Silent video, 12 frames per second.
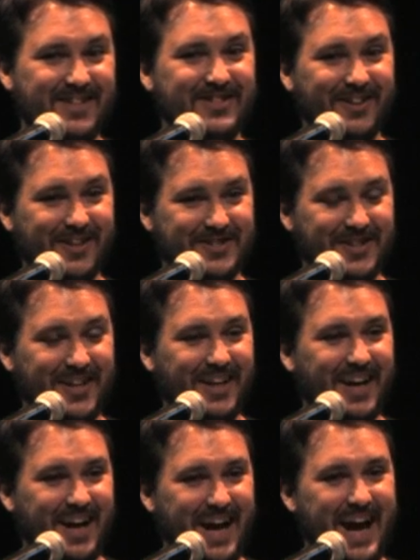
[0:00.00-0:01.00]

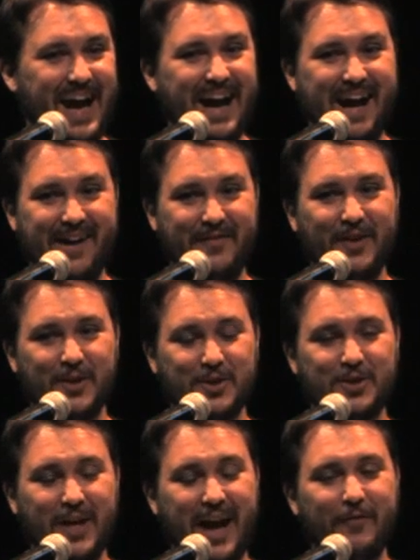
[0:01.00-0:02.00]
Seriously, I have
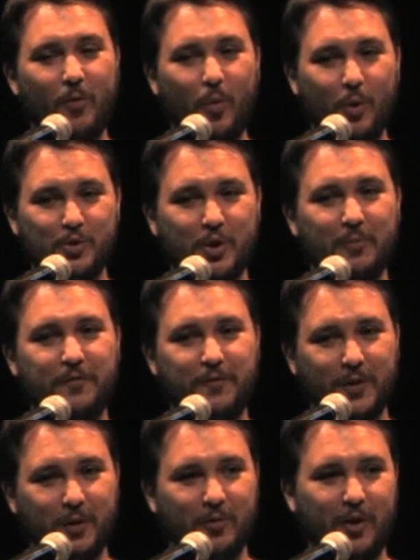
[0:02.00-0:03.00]
a wardrobe
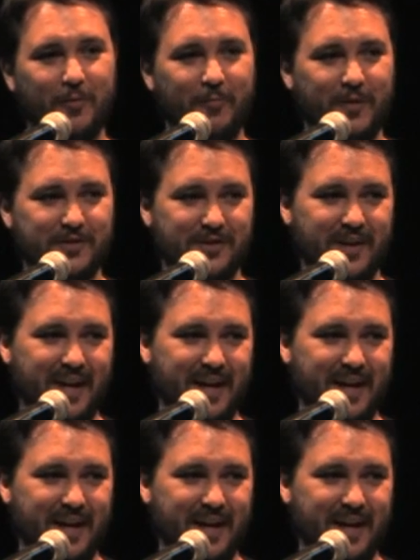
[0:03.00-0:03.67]
full of Robin Wizard